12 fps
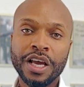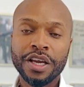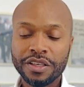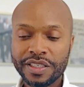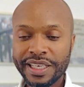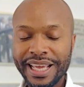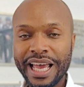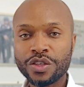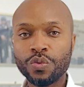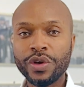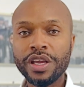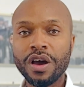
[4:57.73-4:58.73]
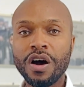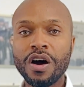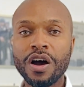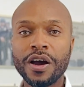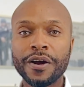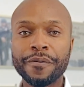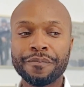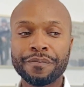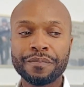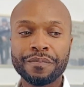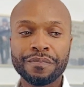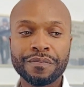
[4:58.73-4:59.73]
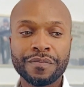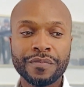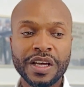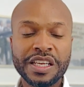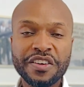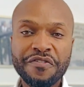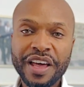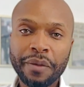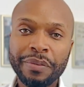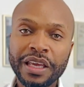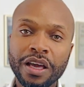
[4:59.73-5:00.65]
You see, as we are developing